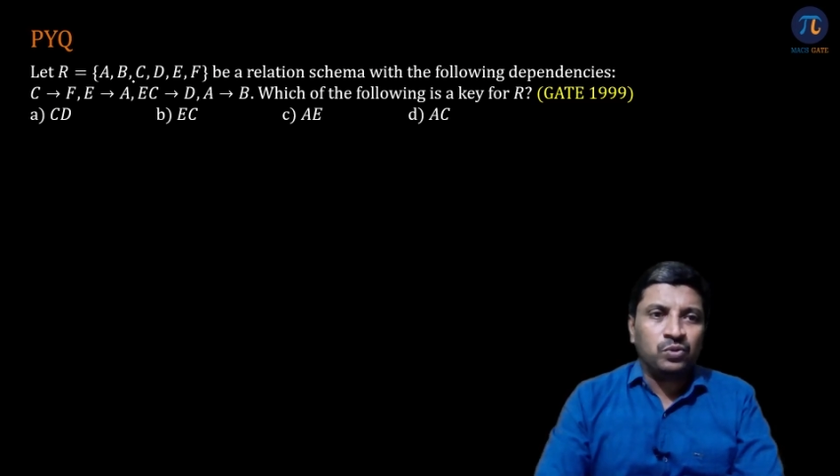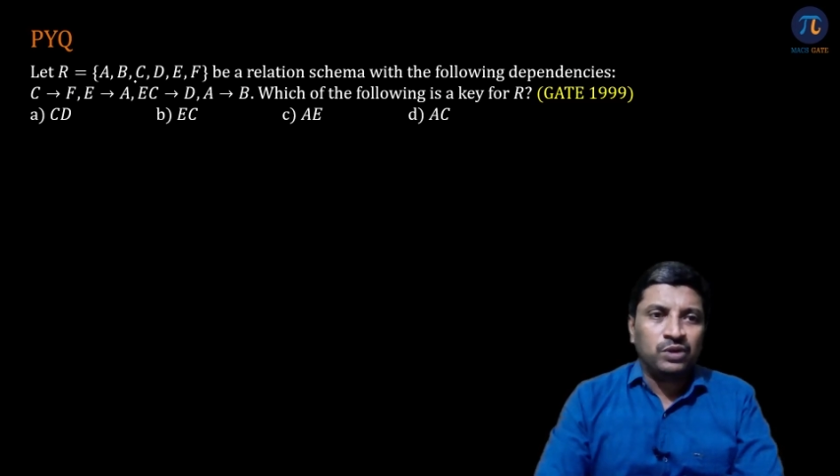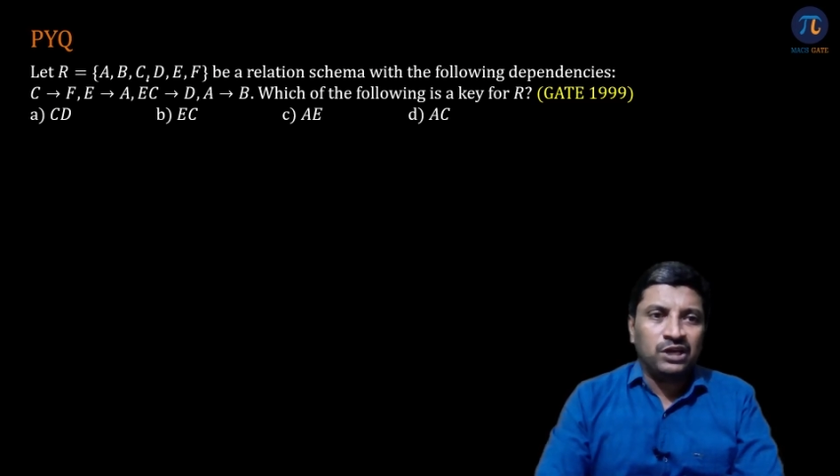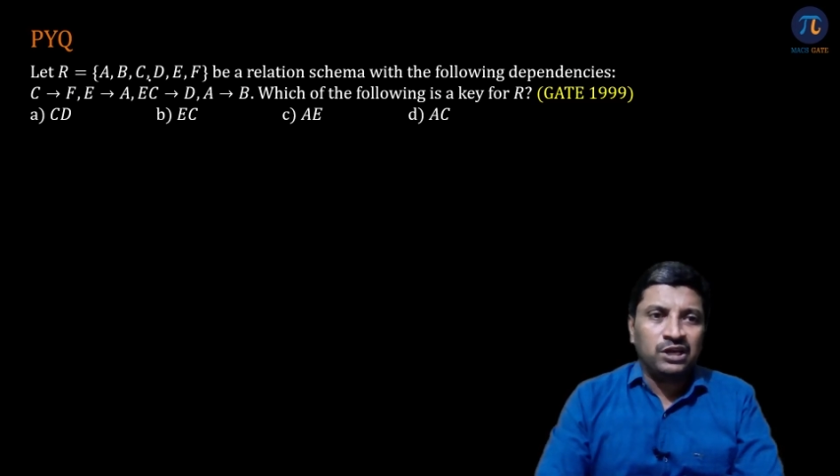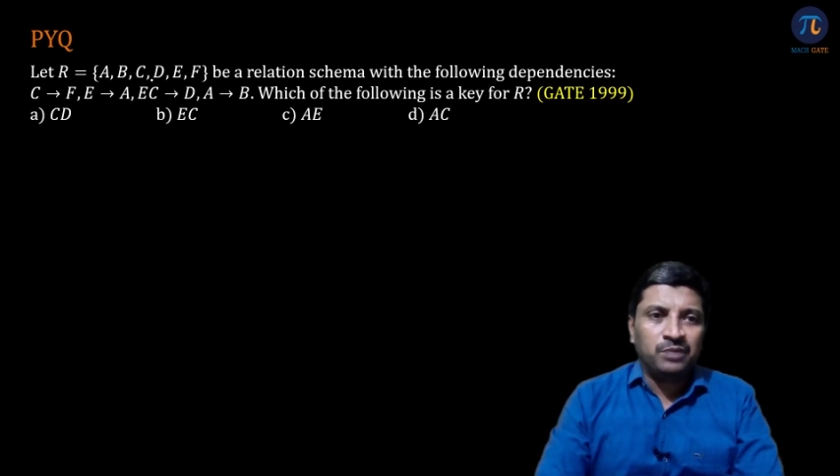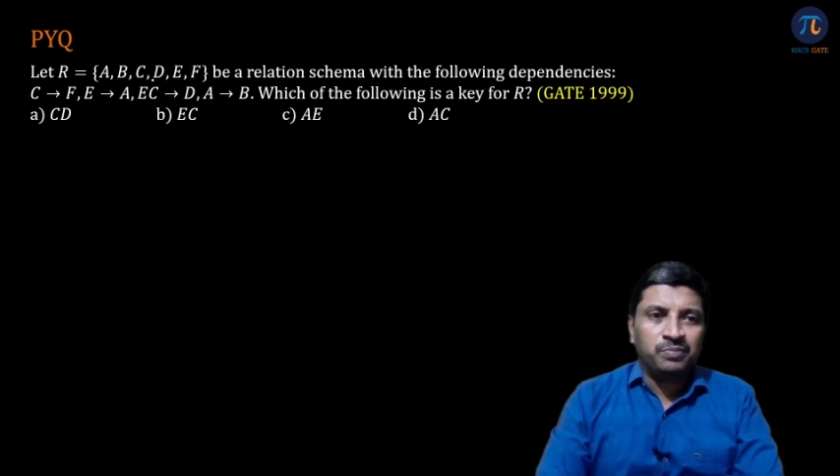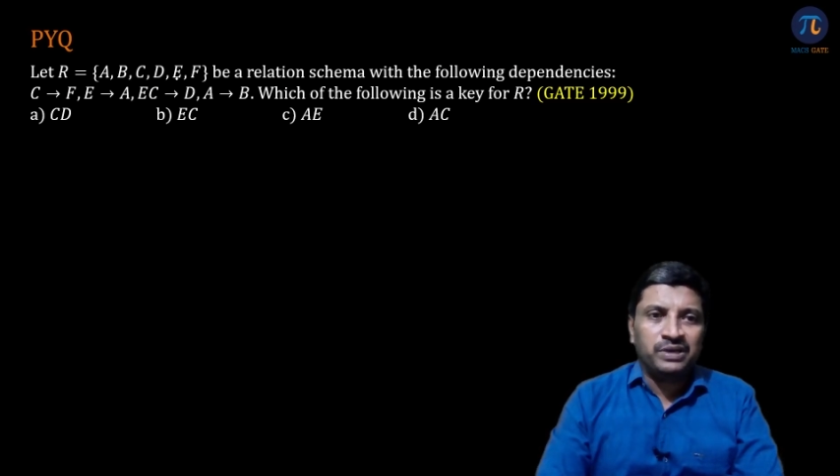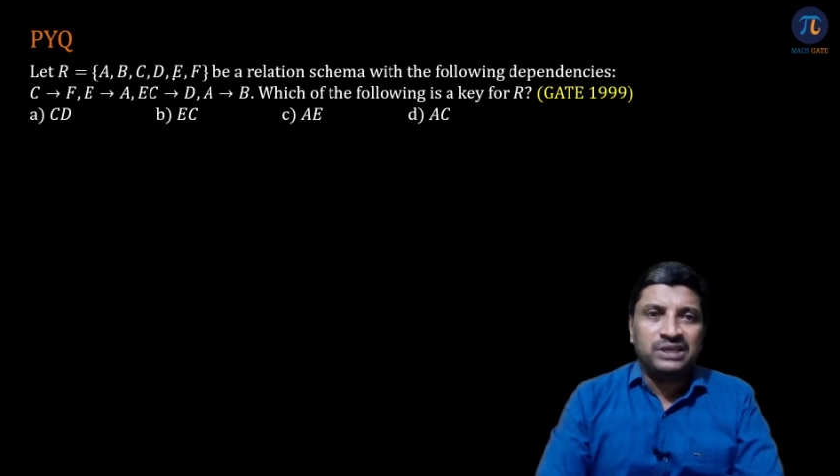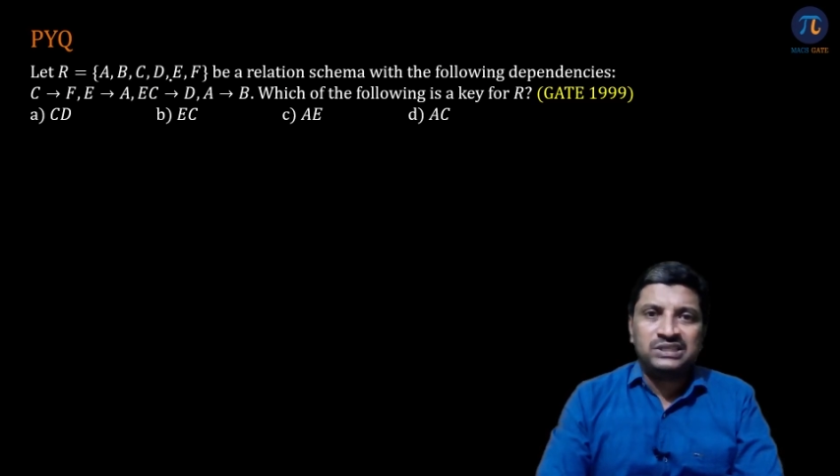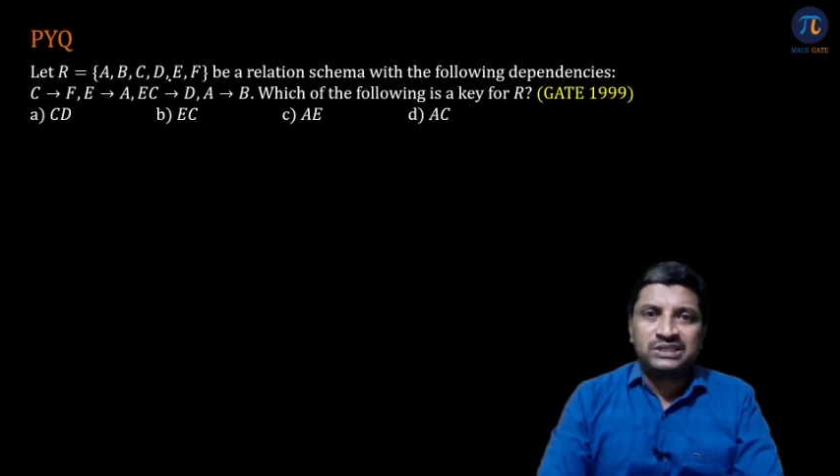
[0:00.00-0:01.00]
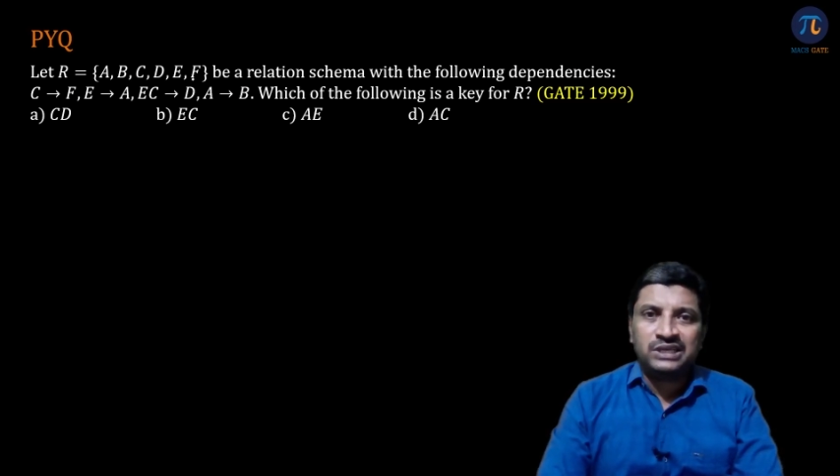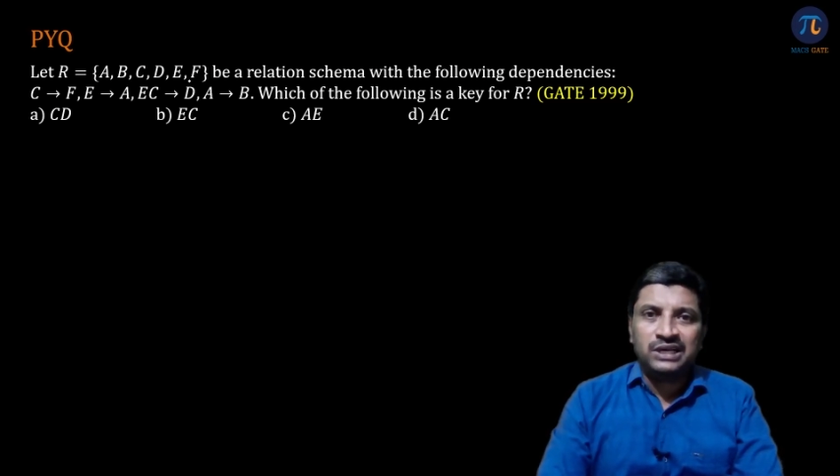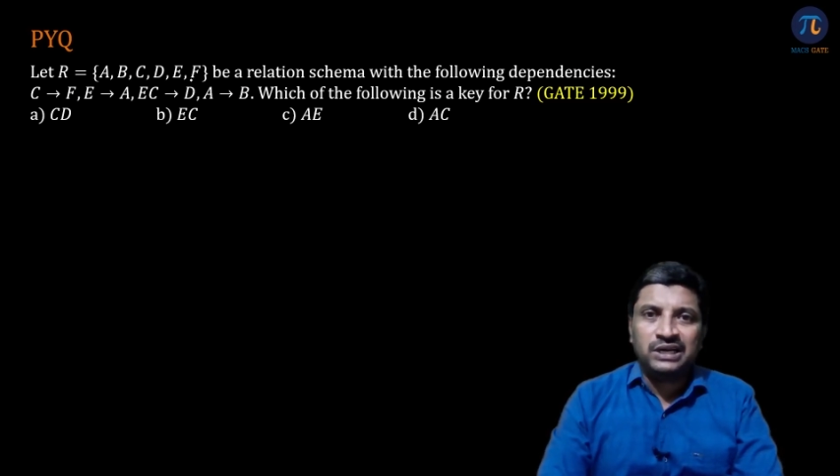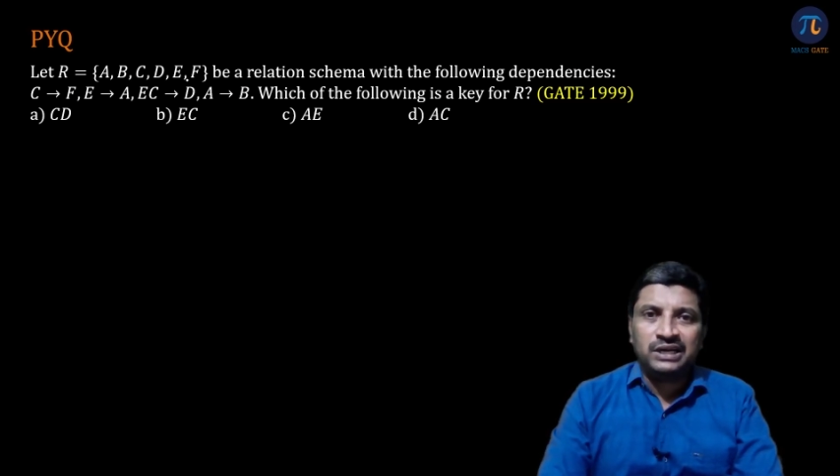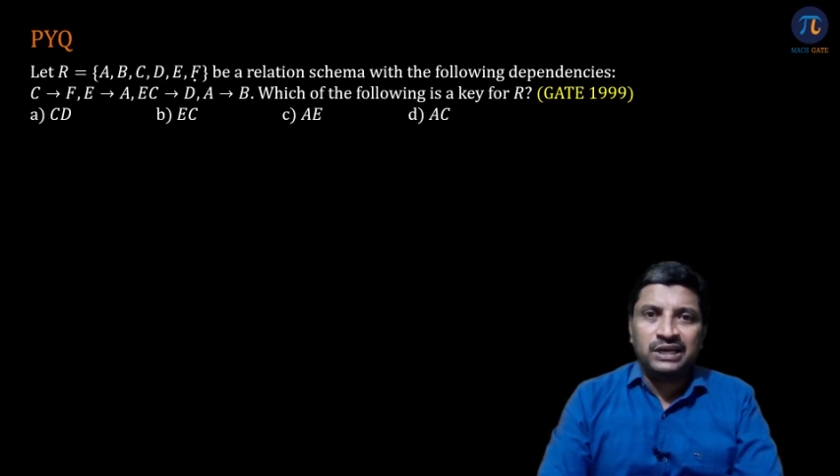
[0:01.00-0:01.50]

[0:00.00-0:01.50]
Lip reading: A, B, C, D,